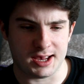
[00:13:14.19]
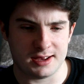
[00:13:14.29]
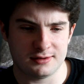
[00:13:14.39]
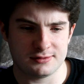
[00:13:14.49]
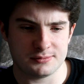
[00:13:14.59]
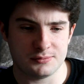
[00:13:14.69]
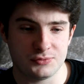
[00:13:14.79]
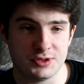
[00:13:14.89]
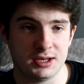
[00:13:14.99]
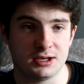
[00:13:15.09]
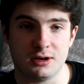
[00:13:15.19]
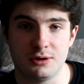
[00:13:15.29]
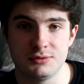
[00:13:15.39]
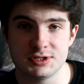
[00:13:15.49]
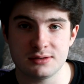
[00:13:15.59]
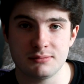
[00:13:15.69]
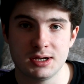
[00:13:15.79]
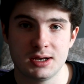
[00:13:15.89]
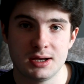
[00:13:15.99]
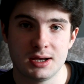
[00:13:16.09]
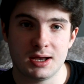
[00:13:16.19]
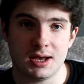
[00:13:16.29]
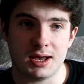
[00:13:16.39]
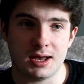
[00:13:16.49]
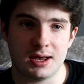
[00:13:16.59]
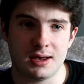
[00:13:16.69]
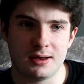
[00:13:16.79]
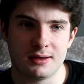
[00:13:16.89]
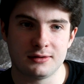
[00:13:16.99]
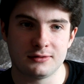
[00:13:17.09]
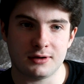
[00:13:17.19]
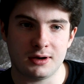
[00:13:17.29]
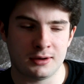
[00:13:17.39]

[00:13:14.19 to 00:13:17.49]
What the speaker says: and they cloned him, and